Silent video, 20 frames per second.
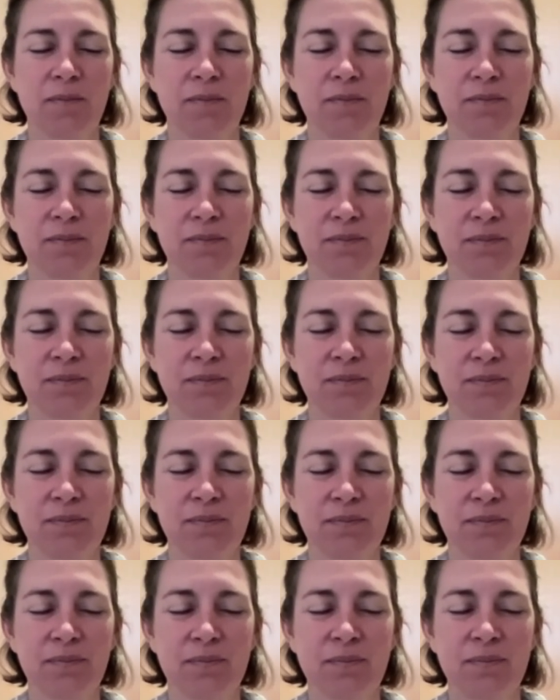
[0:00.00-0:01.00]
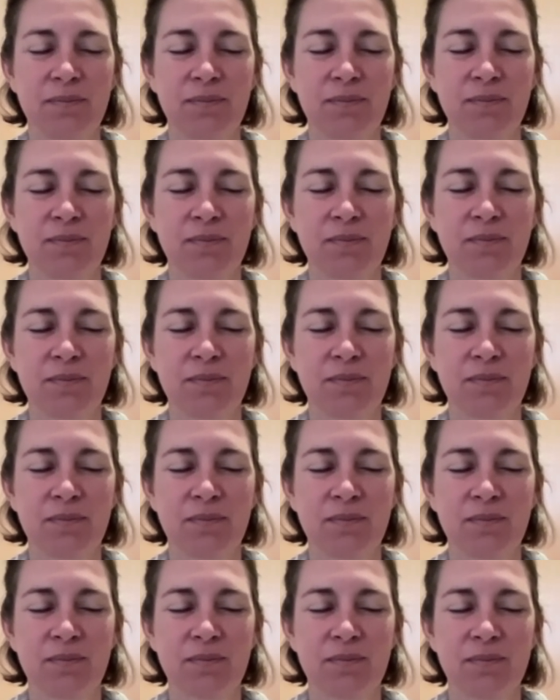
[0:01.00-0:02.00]

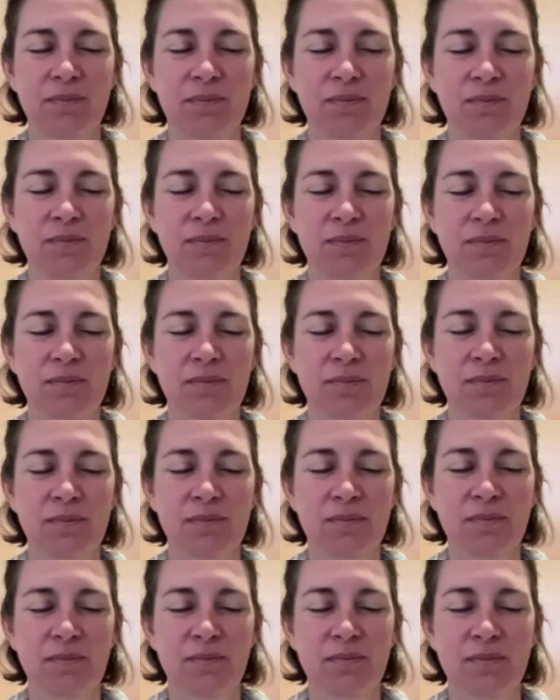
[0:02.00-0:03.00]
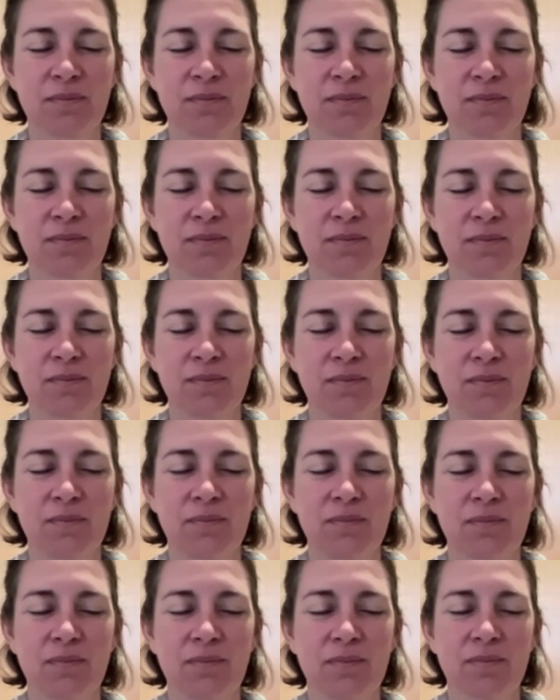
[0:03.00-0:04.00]

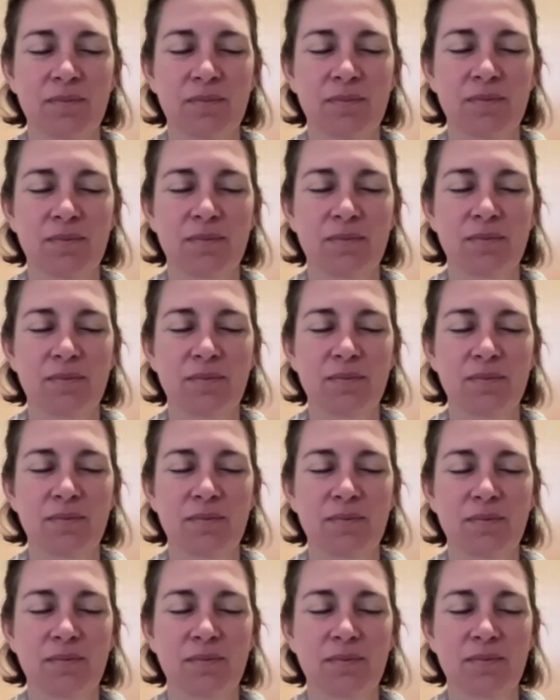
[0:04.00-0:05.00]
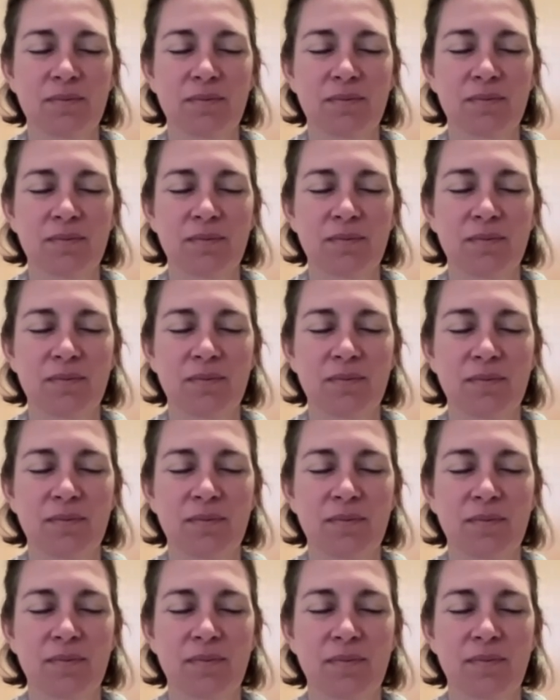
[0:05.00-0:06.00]

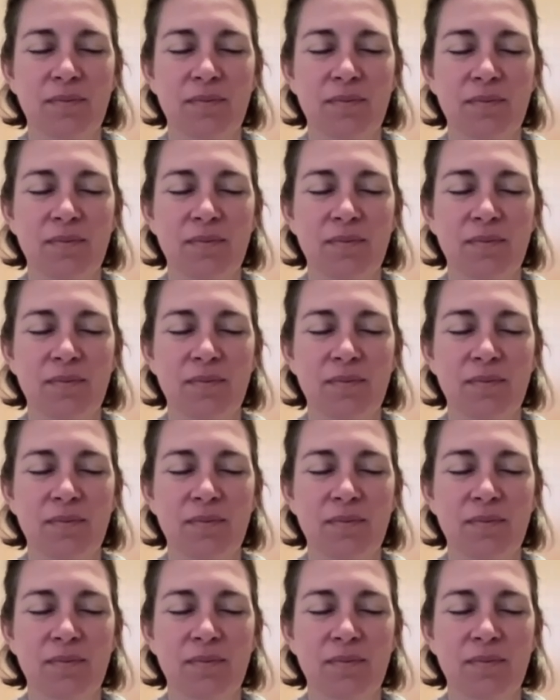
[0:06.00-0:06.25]
[no speech]